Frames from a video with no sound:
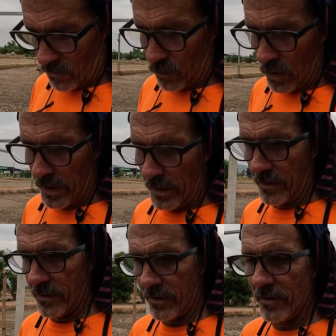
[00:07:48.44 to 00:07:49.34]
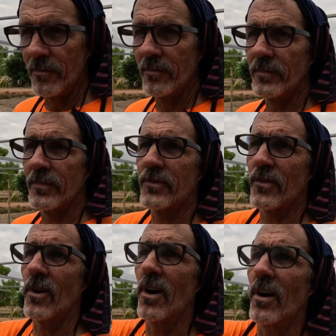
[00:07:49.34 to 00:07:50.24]
want it
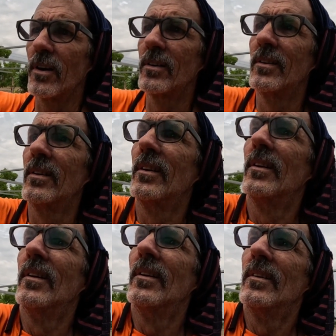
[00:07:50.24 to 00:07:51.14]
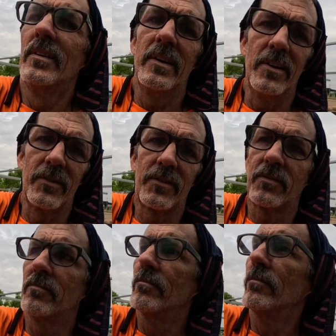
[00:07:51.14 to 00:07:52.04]
strong
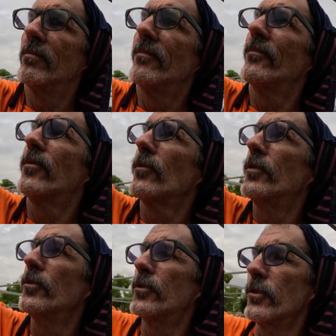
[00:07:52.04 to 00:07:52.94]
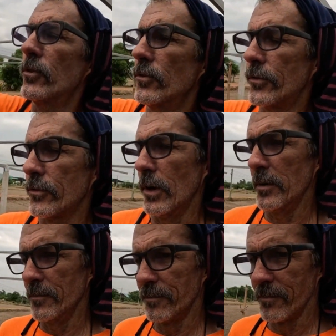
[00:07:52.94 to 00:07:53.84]
is for future use,
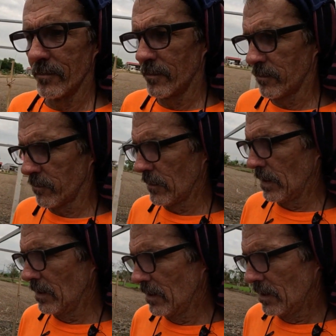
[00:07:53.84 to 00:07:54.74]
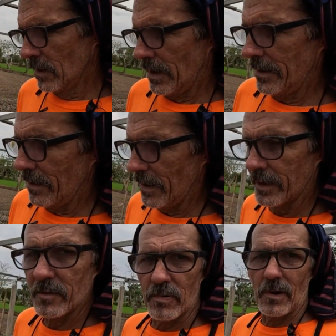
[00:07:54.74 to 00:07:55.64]
right? I know
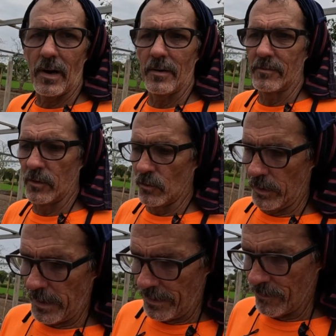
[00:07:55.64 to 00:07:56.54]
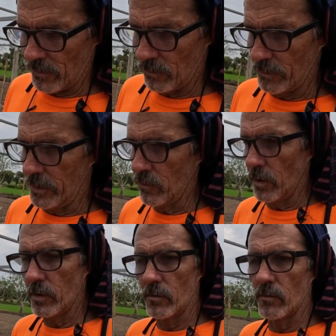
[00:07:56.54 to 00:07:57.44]
I could probably do whatever,
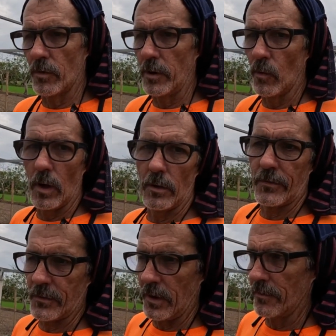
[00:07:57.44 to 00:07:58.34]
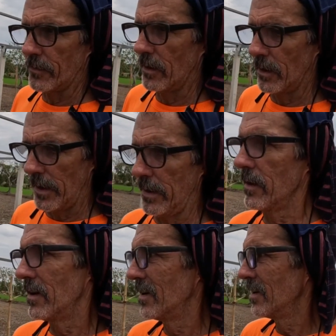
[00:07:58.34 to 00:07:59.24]
re-weld stuff and all
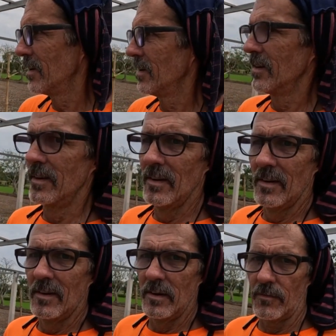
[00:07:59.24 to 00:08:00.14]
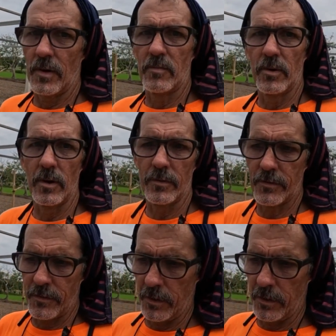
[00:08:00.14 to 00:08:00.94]
that. If I put a